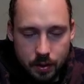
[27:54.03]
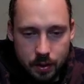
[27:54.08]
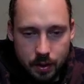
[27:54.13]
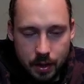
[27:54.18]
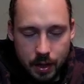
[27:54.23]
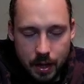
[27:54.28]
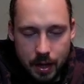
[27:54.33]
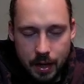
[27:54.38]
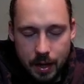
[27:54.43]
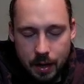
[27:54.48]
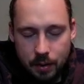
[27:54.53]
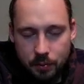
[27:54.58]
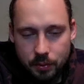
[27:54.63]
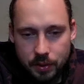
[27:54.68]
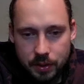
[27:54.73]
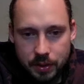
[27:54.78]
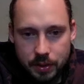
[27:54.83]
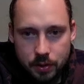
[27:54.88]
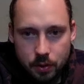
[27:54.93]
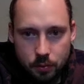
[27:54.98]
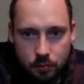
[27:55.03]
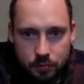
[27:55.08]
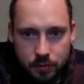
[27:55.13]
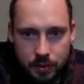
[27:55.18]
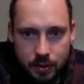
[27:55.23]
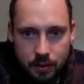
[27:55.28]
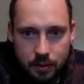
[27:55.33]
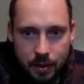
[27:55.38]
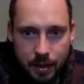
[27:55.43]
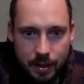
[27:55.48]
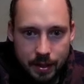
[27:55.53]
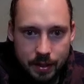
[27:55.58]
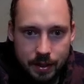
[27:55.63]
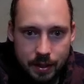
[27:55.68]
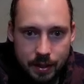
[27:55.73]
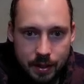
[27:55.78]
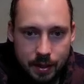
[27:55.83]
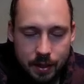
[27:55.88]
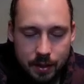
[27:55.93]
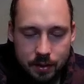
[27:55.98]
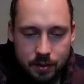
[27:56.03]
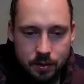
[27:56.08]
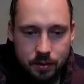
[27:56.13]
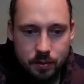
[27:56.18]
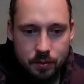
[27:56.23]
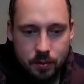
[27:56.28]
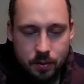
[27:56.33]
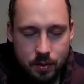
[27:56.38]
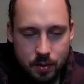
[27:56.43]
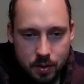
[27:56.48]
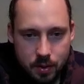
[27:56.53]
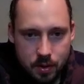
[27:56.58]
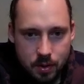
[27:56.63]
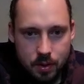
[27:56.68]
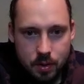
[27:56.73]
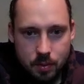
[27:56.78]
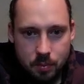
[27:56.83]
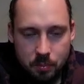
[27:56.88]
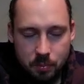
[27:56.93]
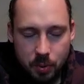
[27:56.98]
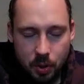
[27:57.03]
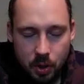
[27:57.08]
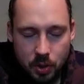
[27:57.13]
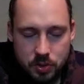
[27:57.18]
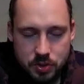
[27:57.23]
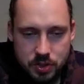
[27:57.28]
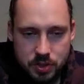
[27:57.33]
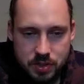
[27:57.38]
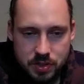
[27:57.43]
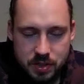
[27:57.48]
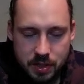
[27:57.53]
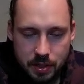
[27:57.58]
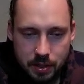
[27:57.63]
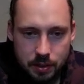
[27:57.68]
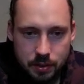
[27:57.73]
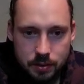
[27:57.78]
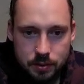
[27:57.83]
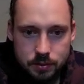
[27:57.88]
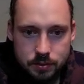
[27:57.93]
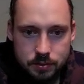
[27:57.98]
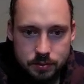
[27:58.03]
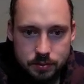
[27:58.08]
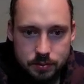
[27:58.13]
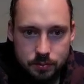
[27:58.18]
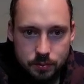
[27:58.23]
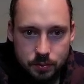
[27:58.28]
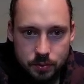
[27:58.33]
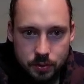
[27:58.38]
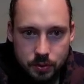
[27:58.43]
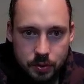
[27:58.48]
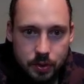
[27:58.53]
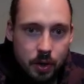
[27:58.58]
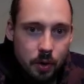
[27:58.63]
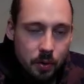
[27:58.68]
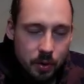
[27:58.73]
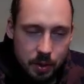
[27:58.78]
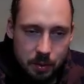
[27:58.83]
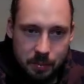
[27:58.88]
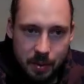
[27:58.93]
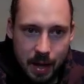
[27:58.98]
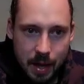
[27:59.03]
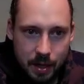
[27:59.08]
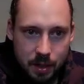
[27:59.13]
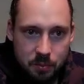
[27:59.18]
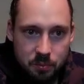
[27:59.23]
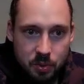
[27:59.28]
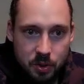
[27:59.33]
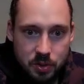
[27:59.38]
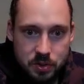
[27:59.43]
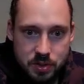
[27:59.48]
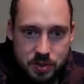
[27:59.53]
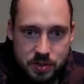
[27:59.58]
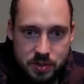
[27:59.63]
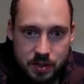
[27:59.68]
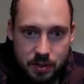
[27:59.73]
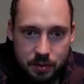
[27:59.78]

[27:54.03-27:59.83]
And I really don't feel like purchasing or going back and purchasing